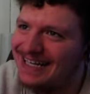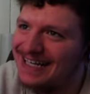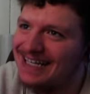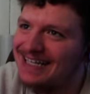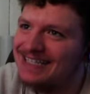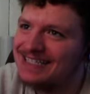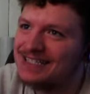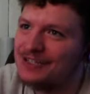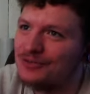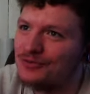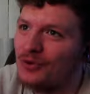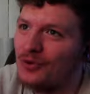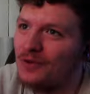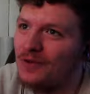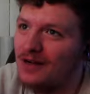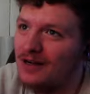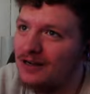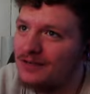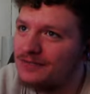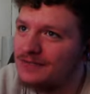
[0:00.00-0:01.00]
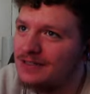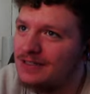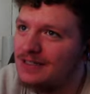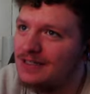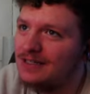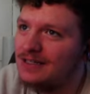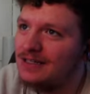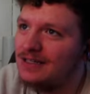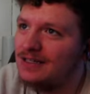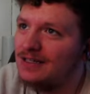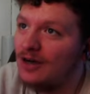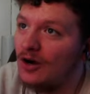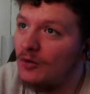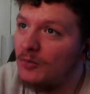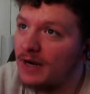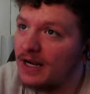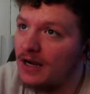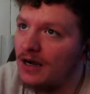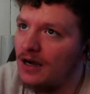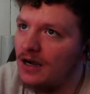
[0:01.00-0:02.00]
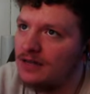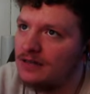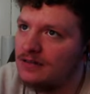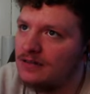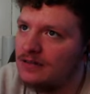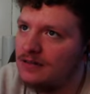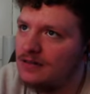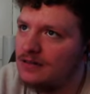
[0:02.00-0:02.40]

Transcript: He's gonna roll off. Oh my god.